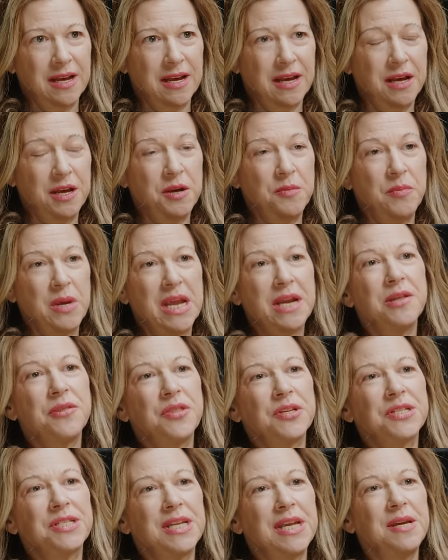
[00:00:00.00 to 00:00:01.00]
Um, and
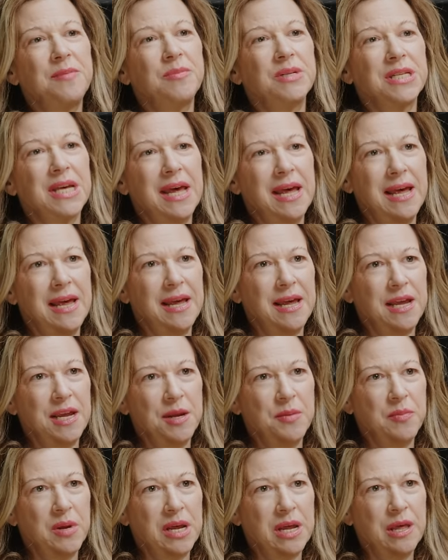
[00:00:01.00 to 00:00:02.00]
at the same
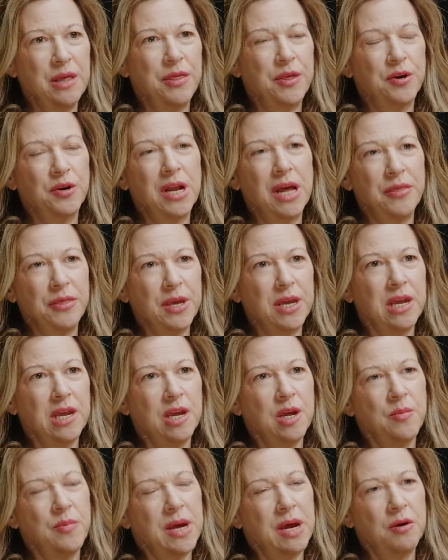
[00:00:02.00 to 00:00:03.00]
time, they're not
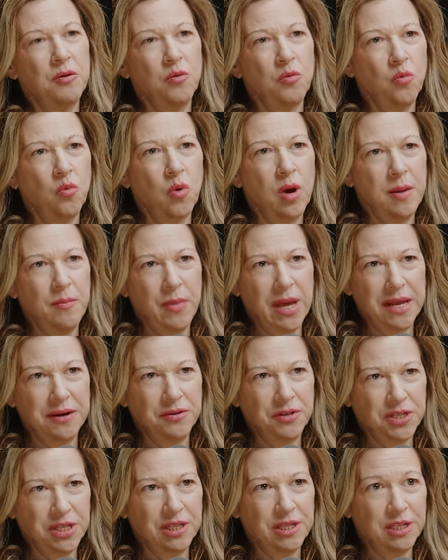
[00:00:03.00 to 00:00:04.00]
thinking about what
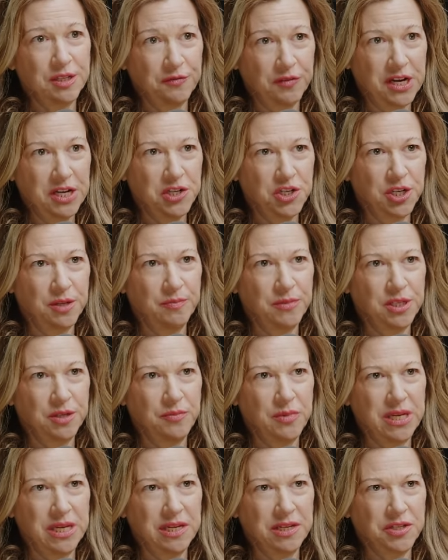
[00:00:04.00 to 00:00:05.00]
matters in this friendship
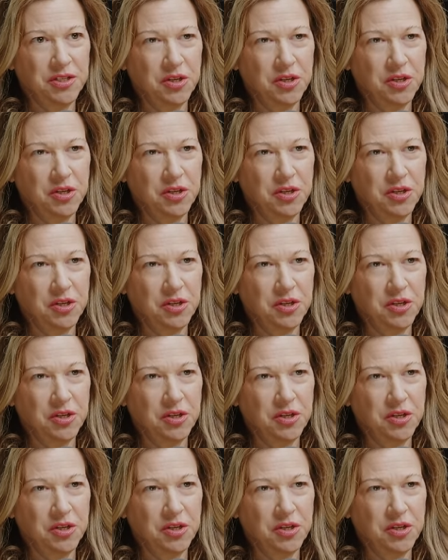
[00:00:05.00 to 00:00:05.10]
to me.